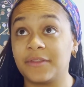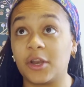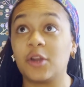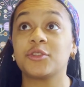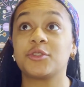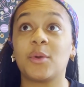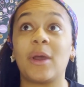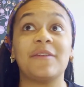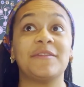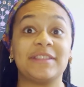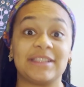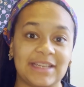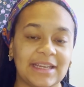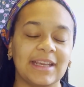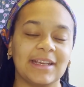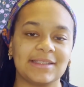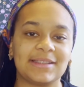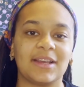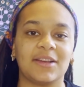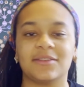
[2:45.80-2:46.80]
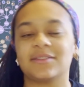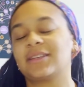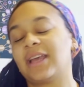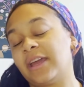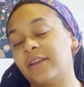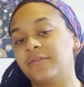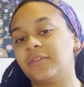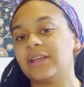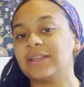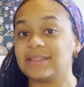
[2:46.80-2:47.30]
that also have stinging cells,
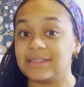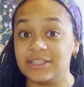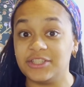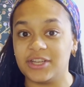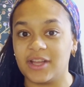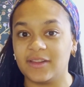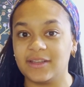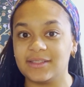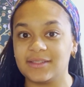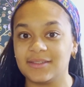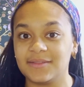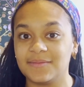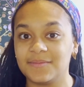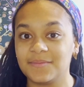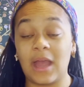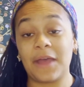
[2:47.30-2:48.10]
kind of like sea jellies.